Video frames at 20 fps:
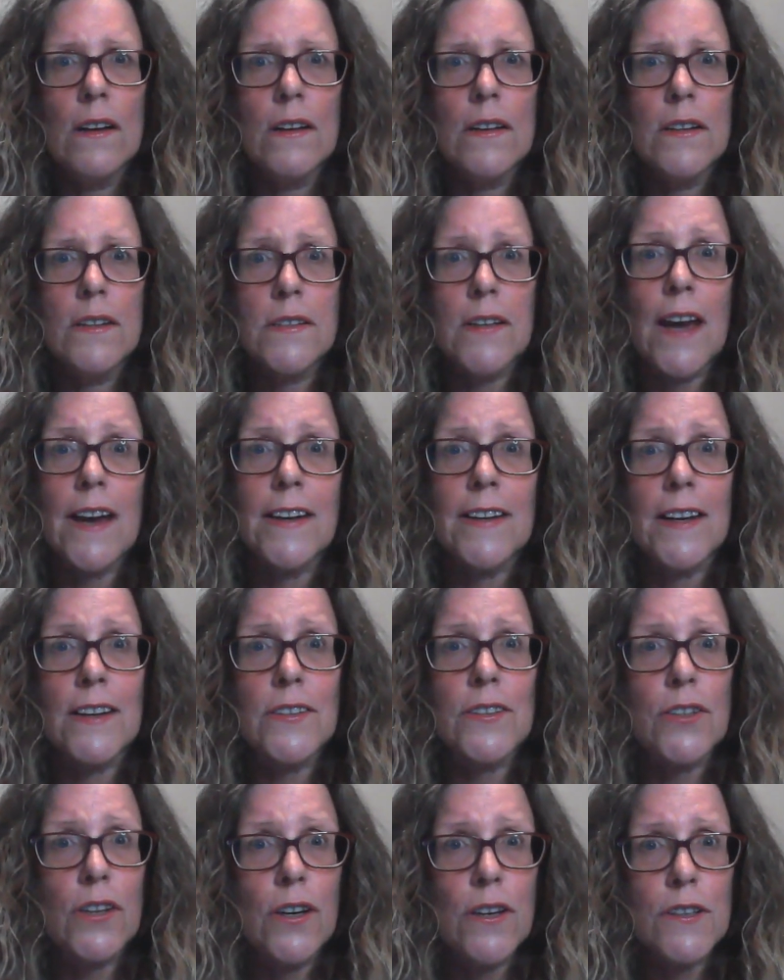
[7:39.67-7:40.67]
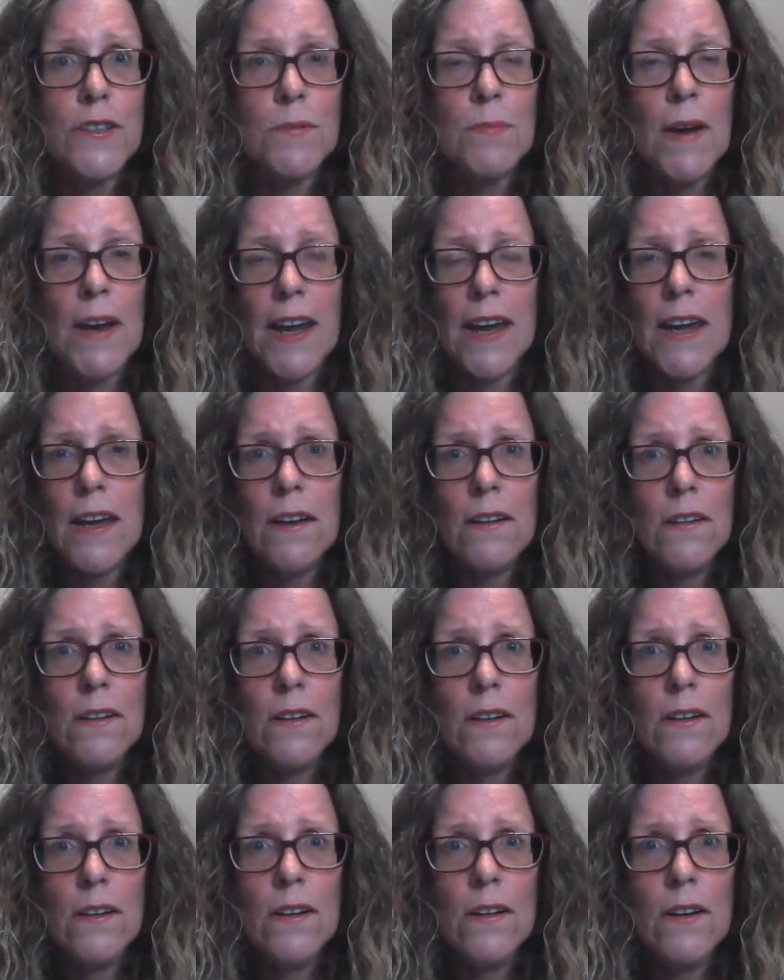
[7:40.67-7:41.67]
saying, excuse me,
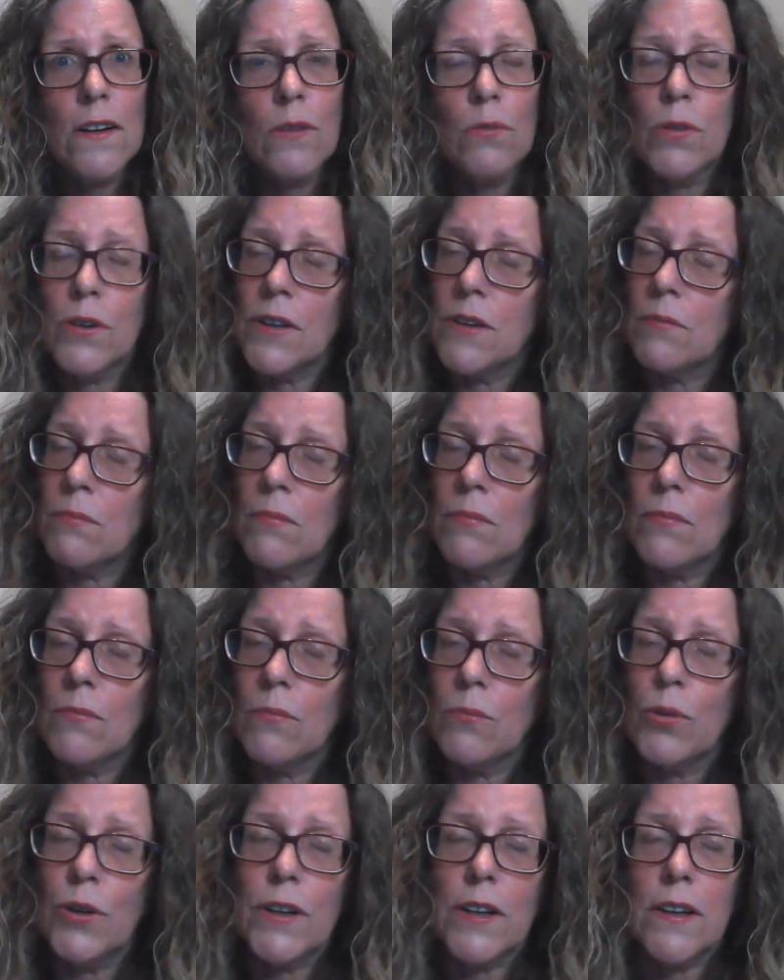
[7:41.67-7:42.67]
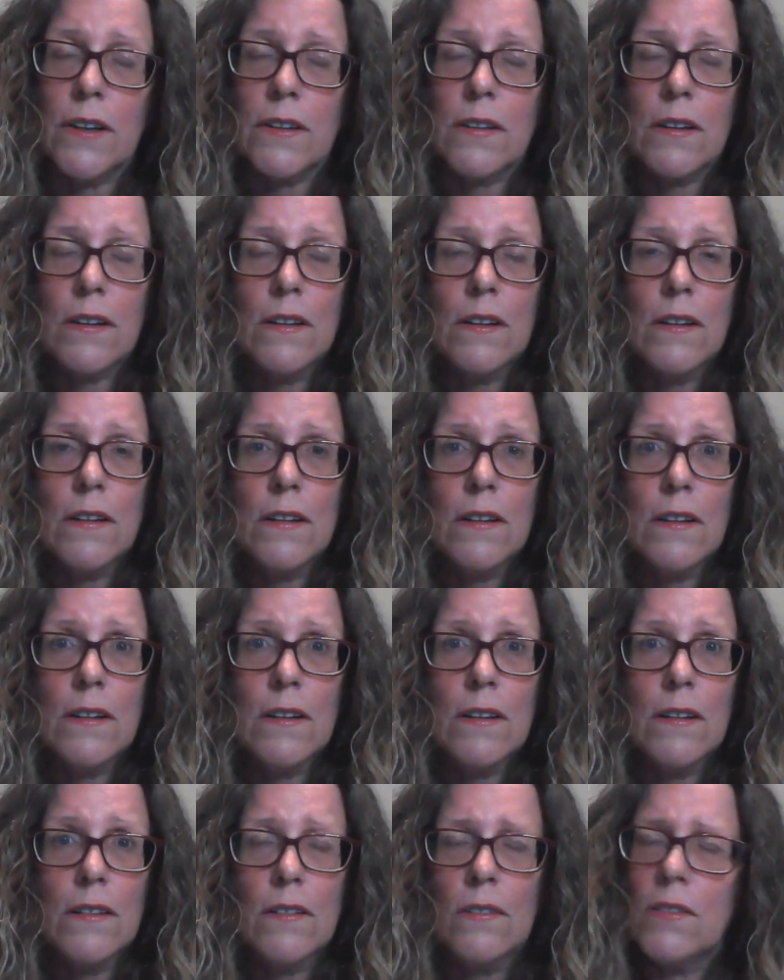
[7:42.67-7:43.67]
wouldn't, wouldn't,
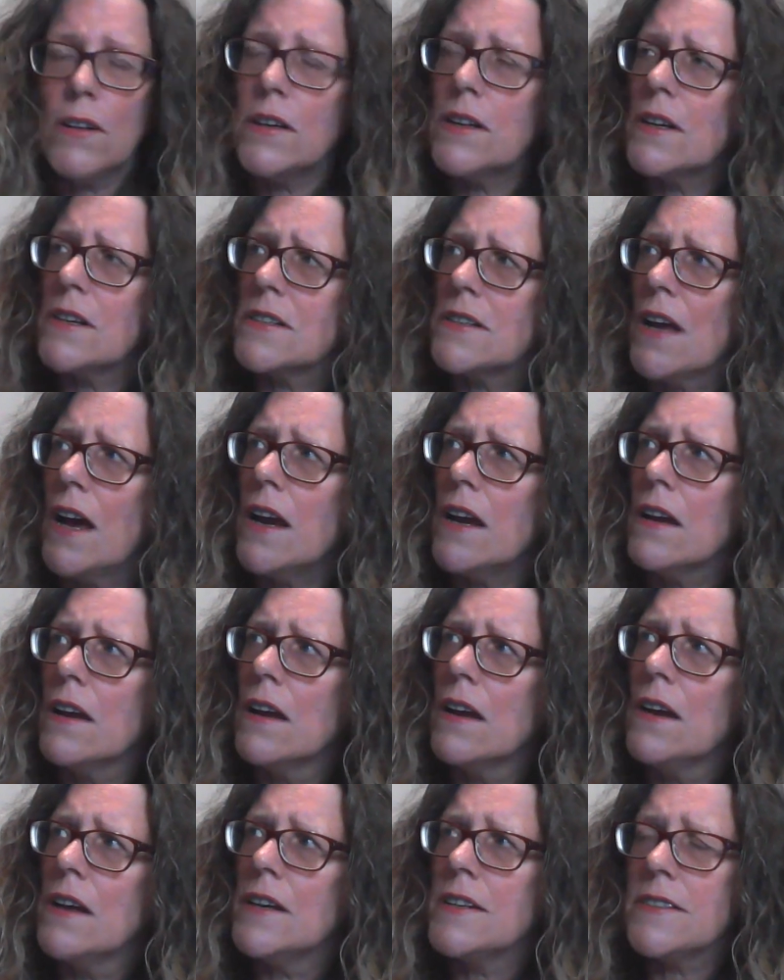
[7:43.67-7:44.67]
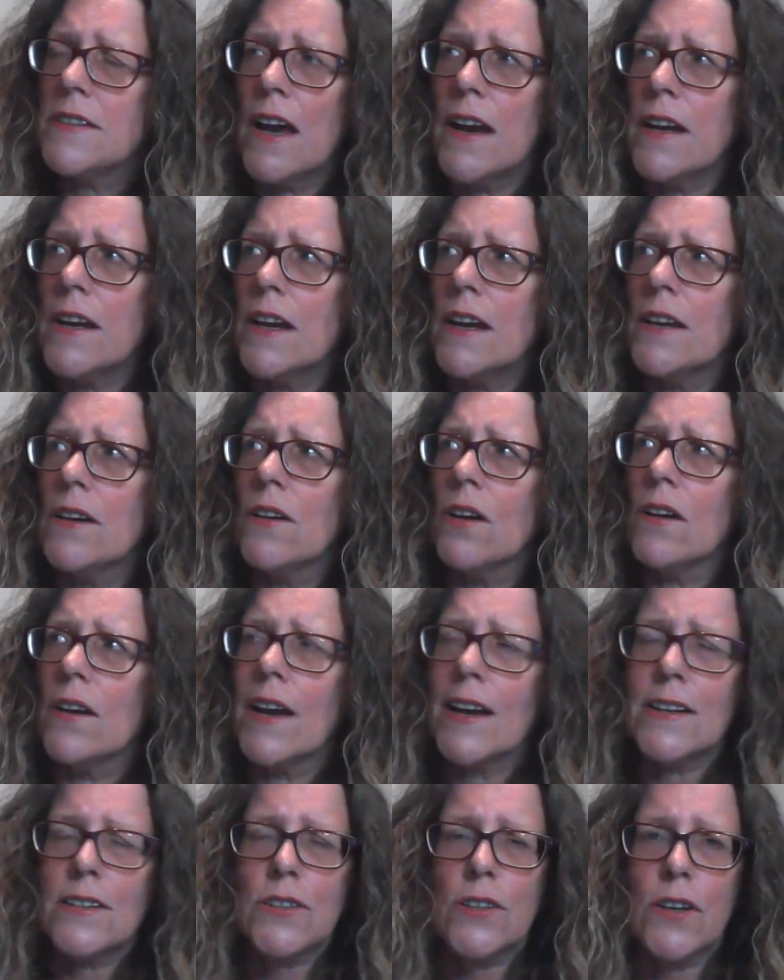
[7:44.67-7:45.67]
what did I say? Saying,
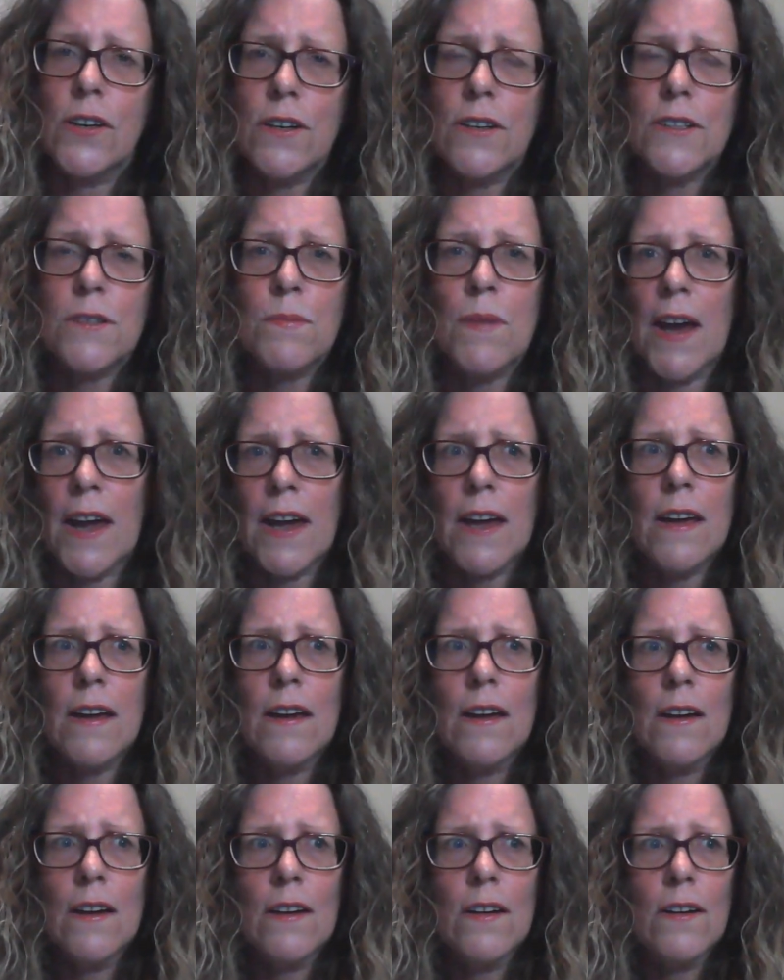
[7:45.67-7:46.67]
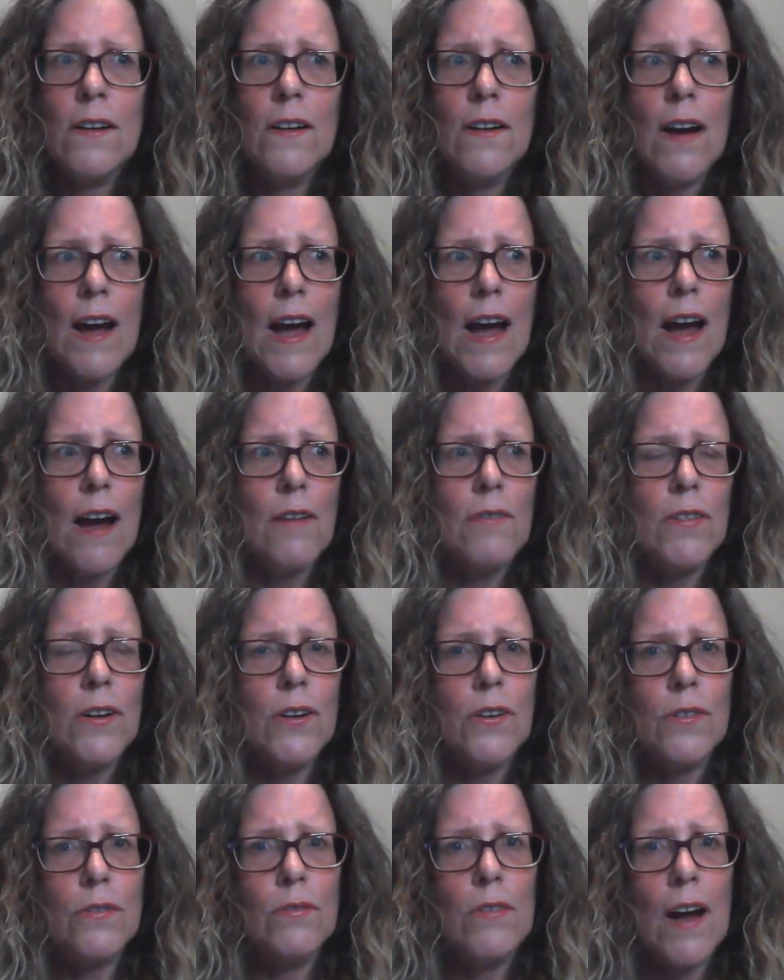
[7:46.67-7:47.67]
excuse me, um,
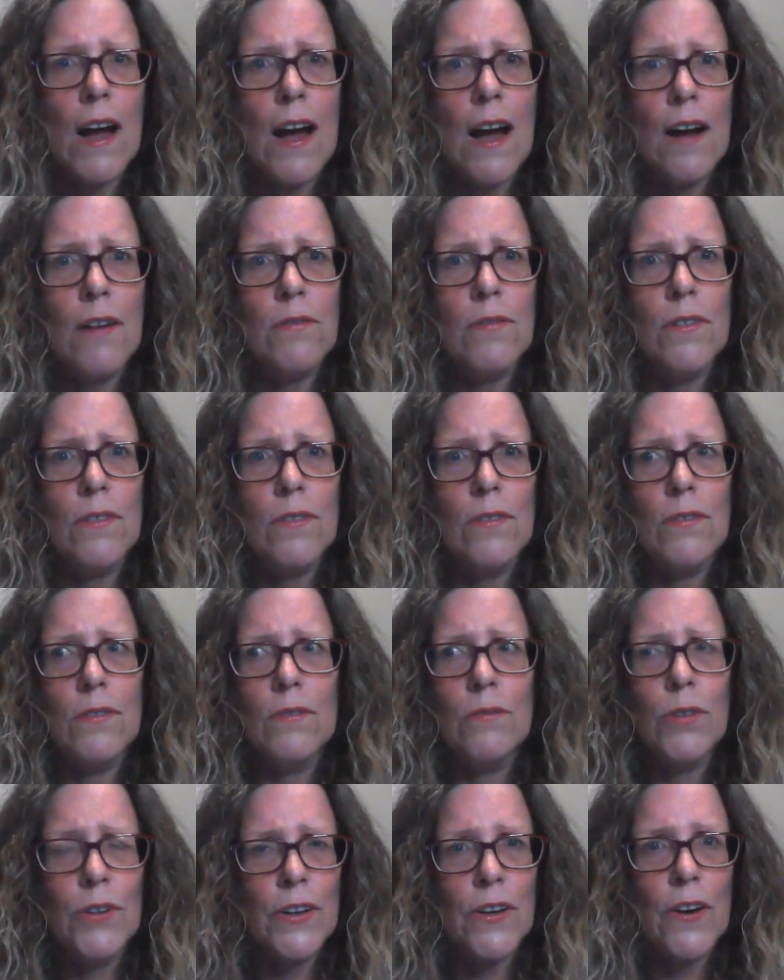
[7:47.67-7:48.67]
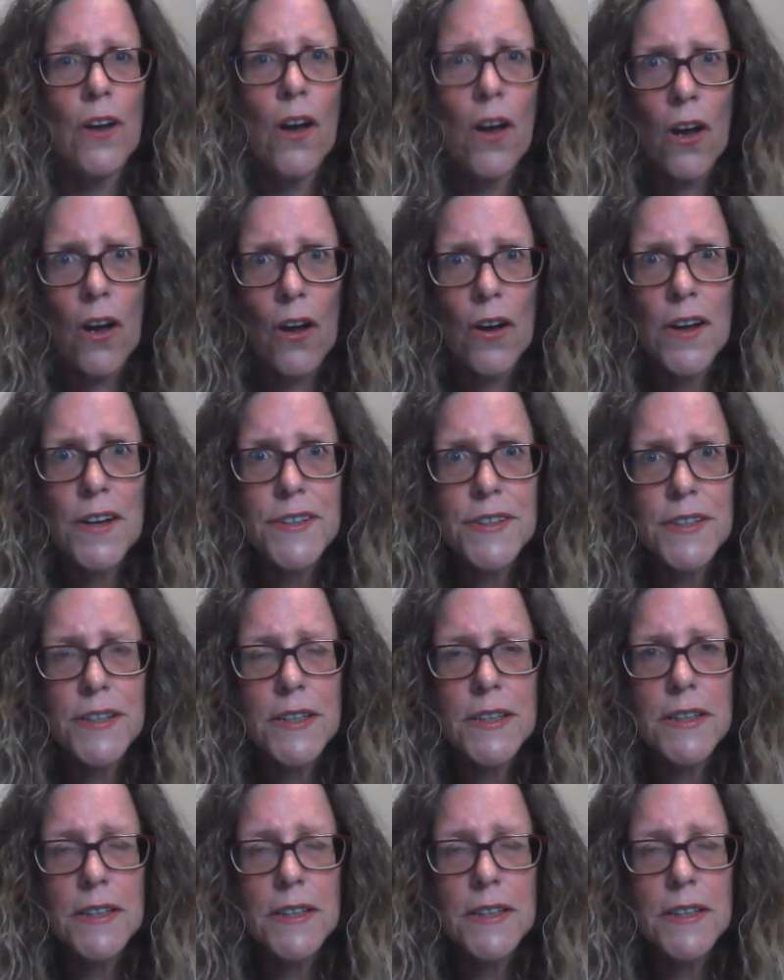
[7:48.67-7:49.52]
um, wouldn't hurt